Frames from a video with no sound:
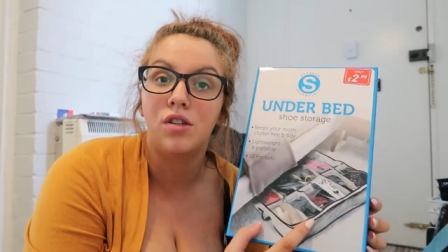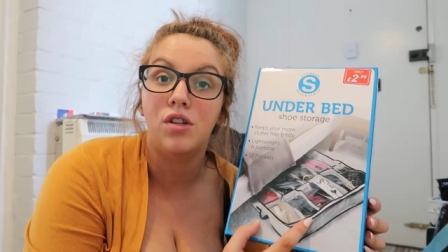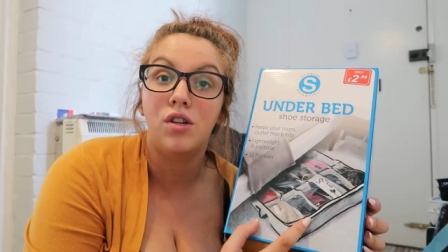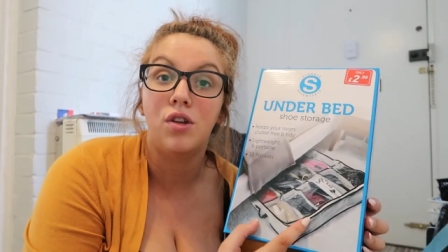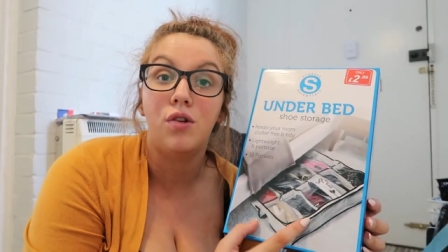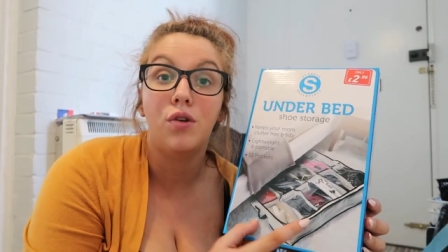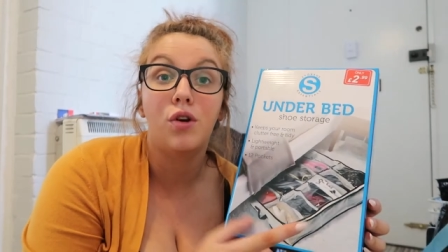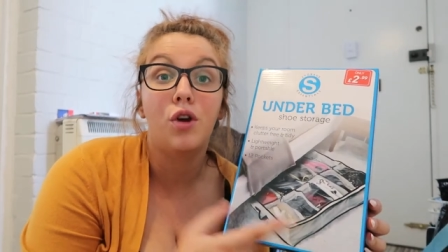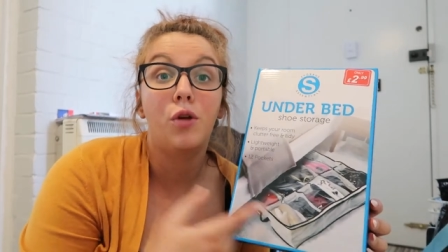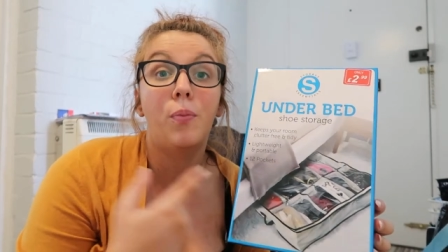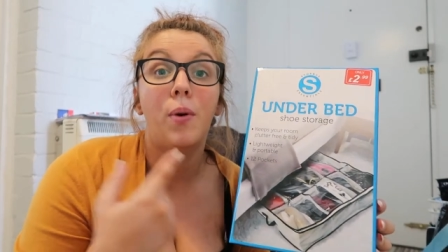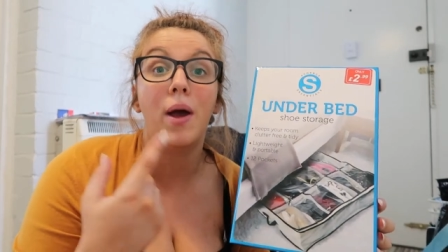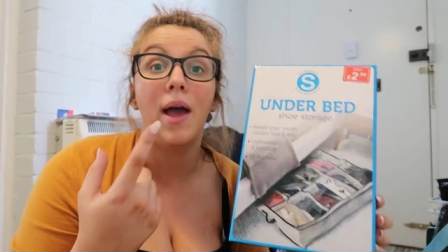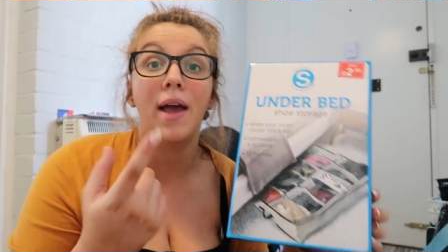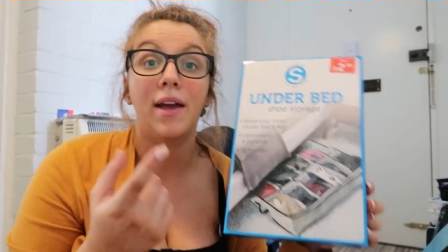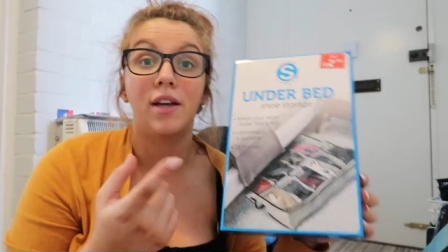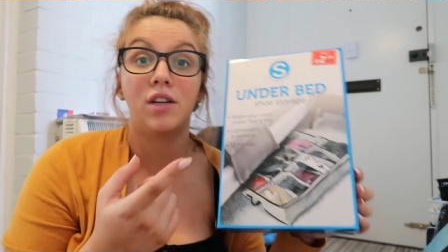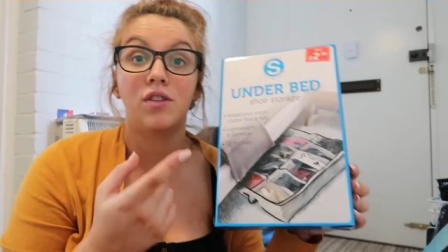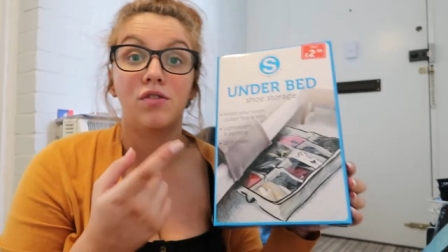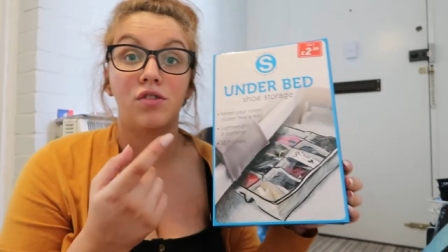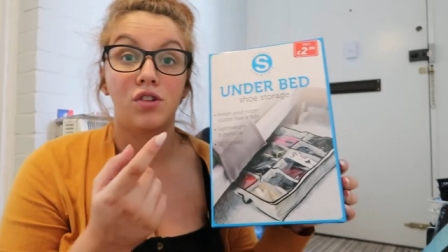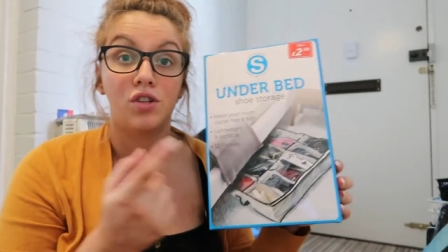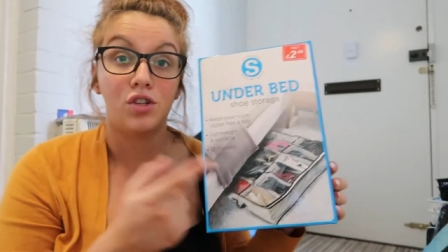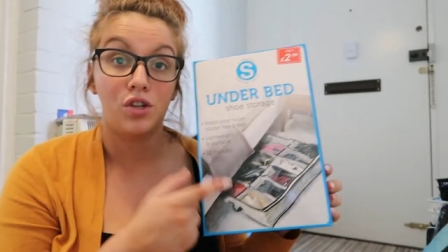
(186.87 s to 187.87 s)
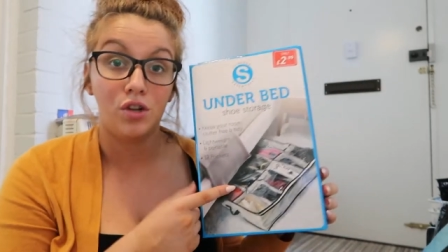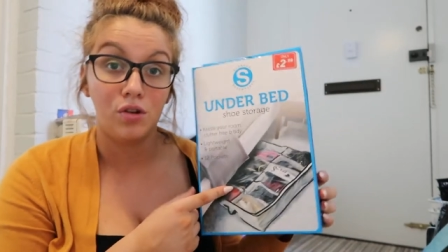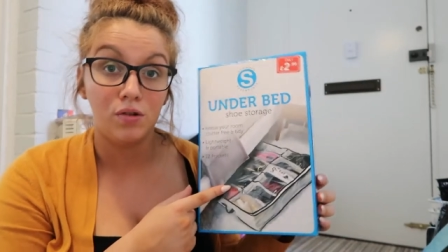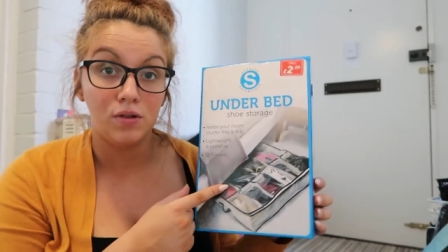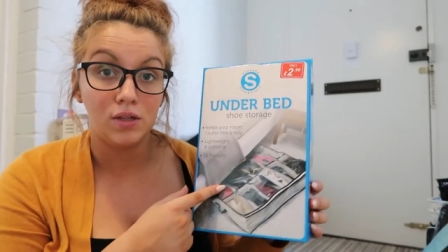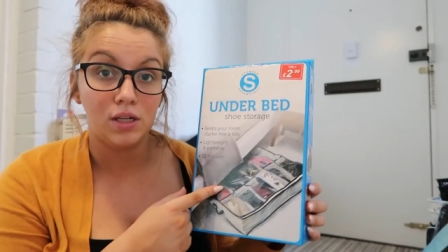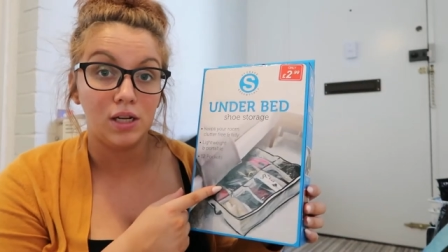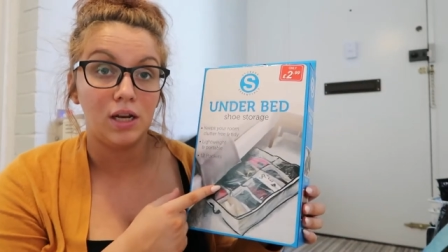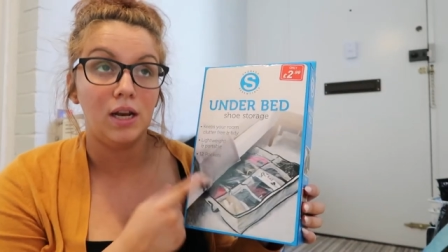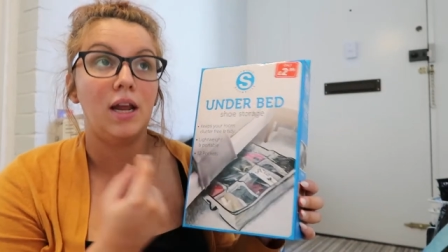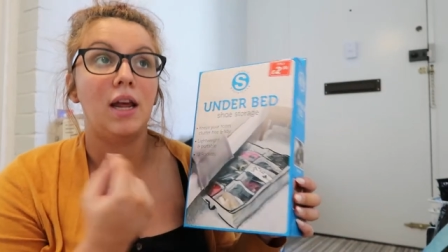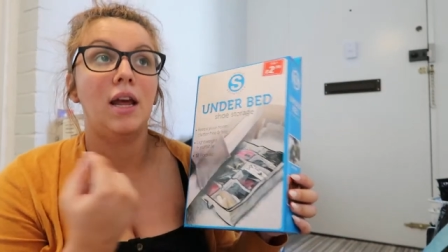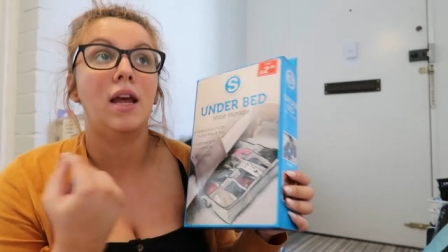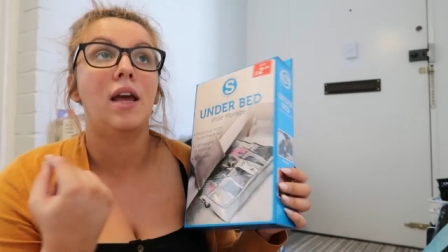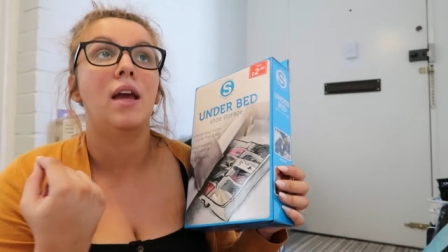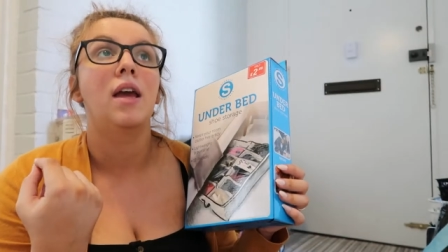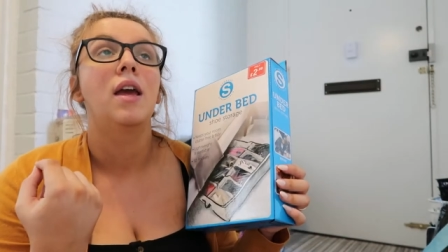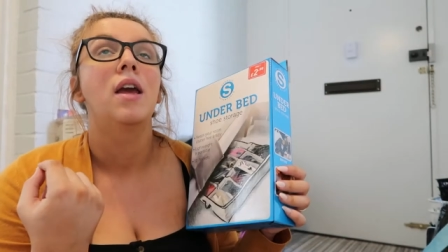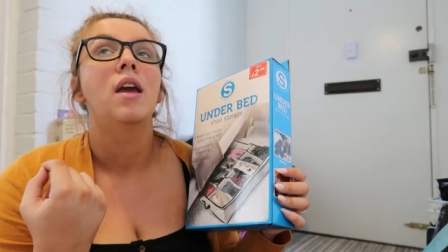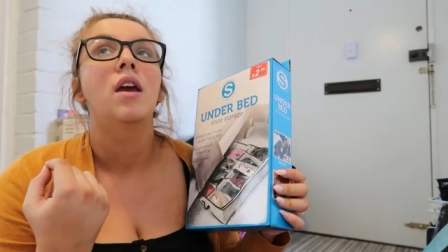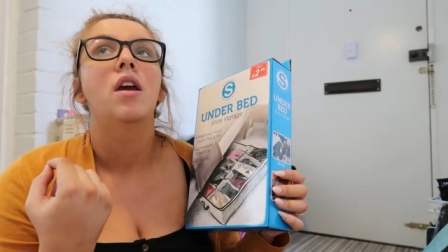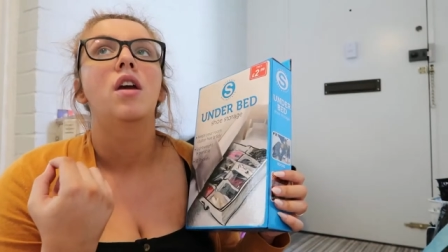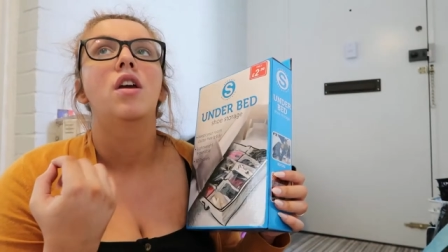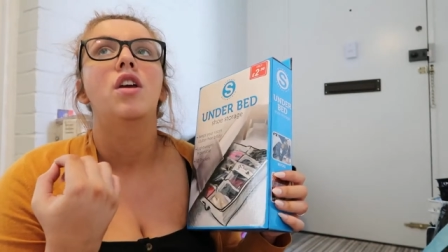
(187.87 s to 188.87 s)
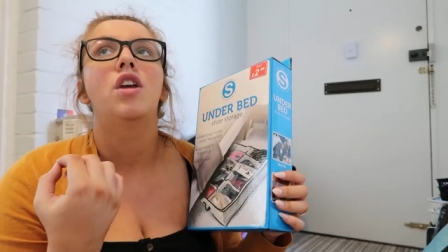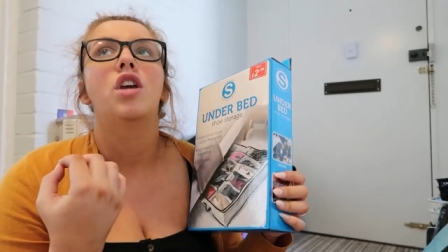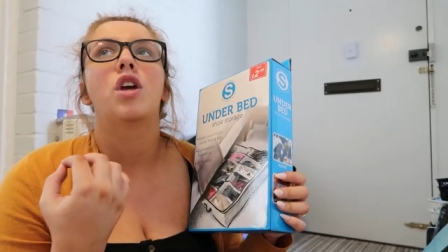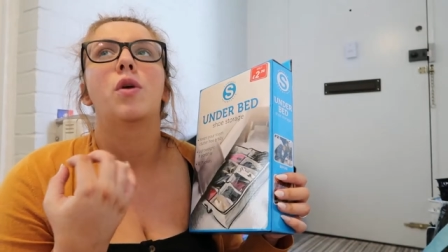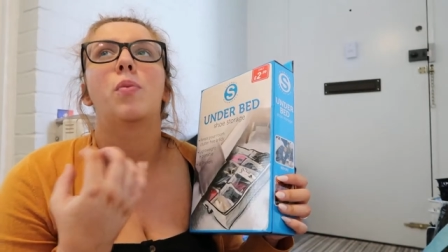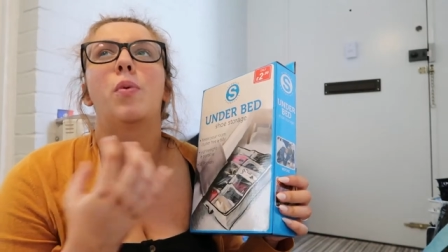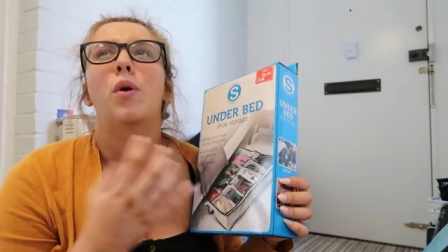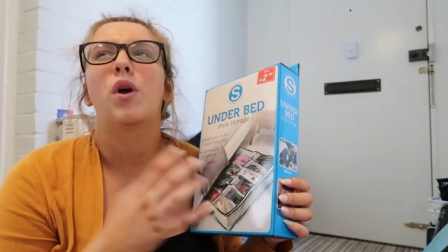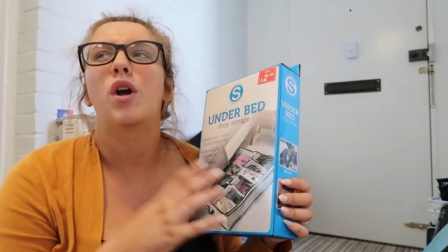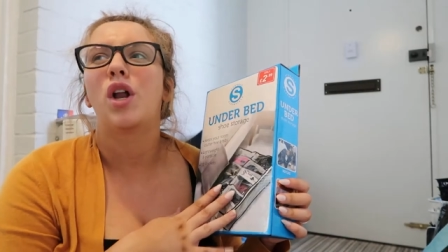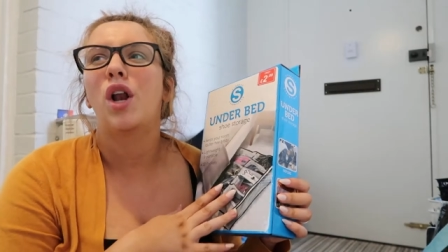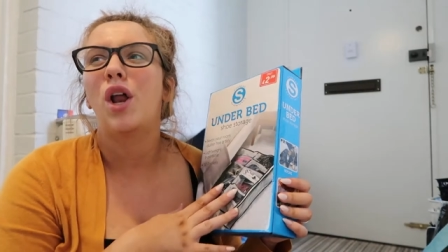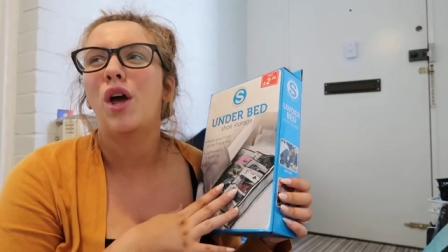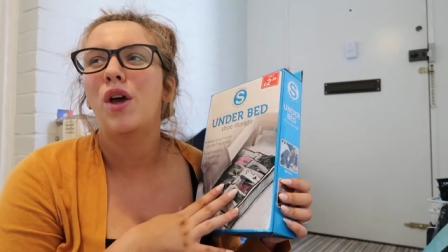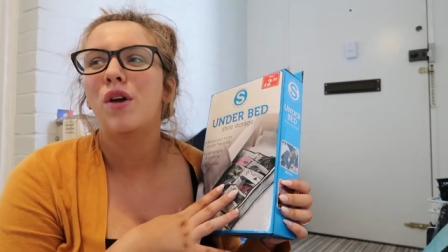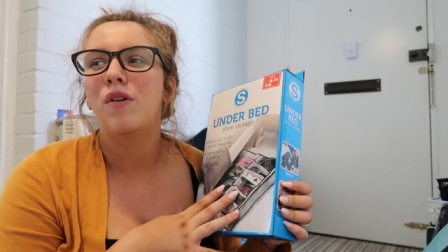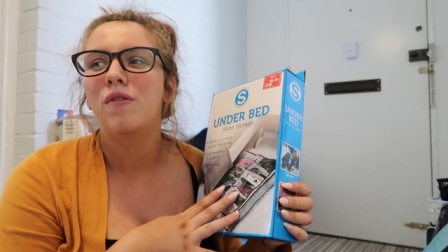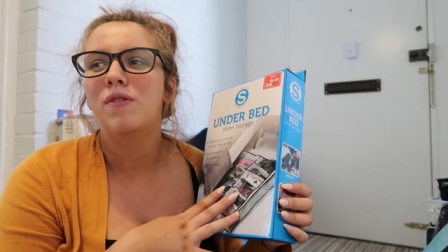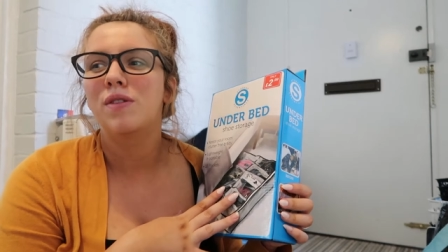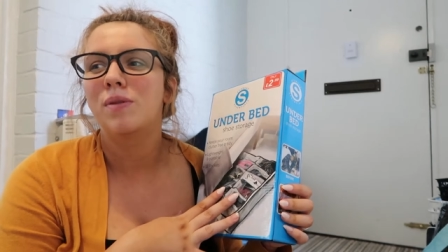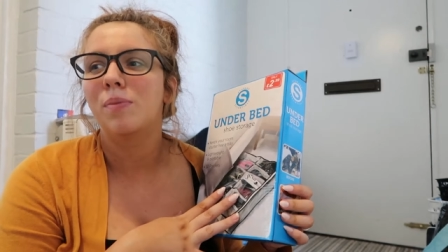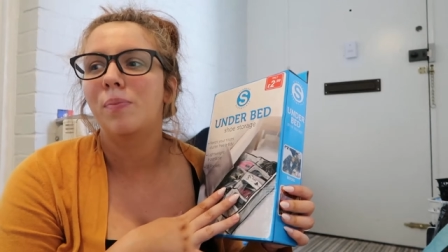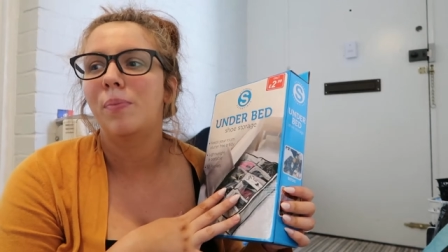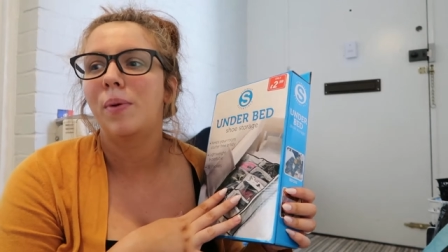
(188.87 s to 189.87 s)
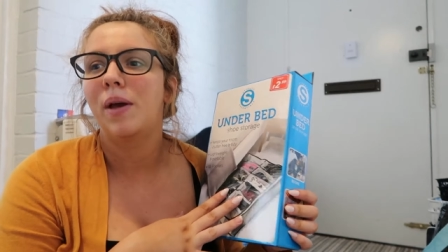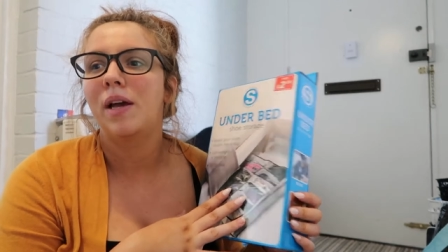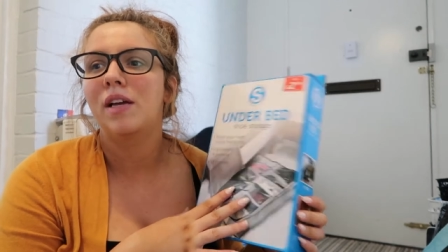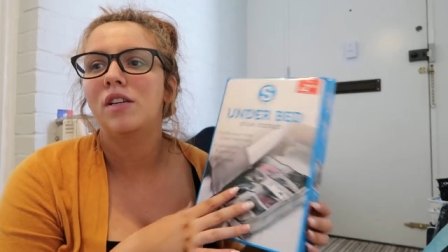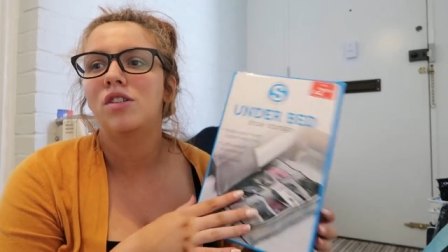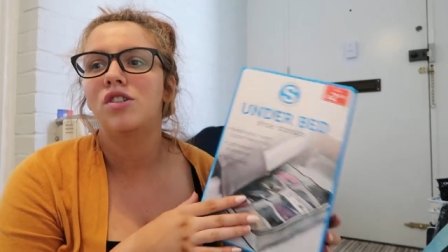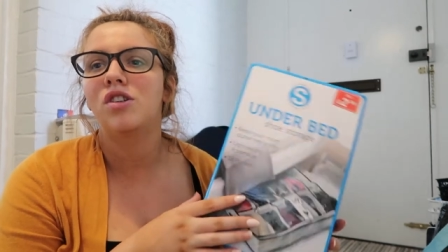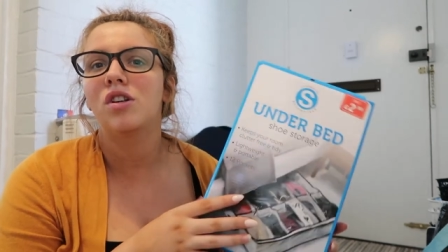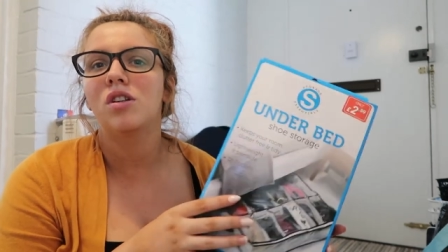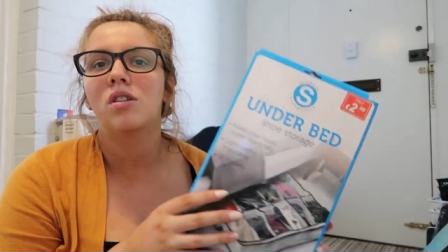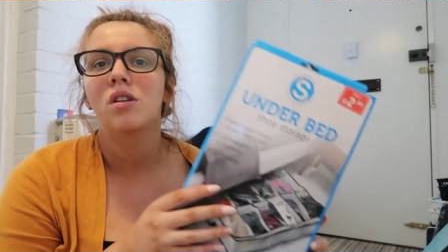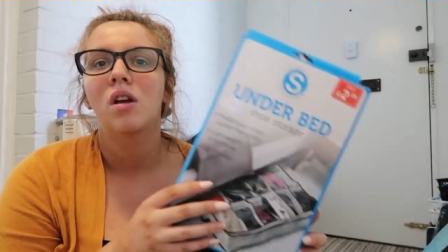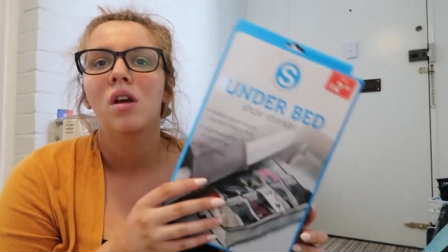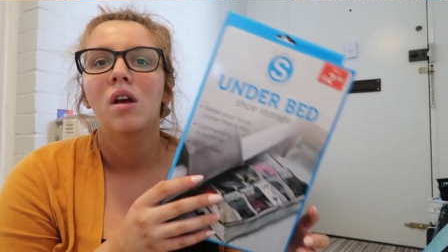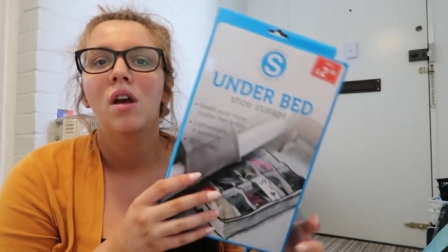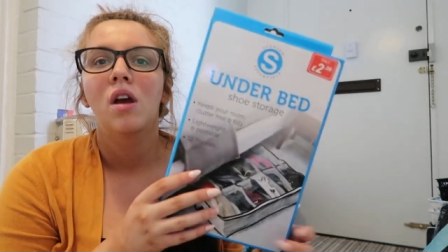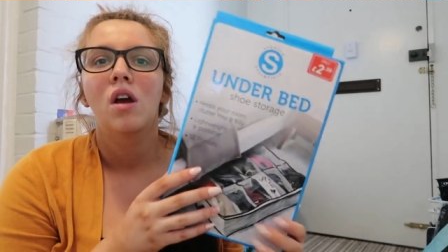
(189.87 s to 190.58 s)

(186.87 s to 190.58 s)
so you could put extra shoes in here you could put clothes and bits just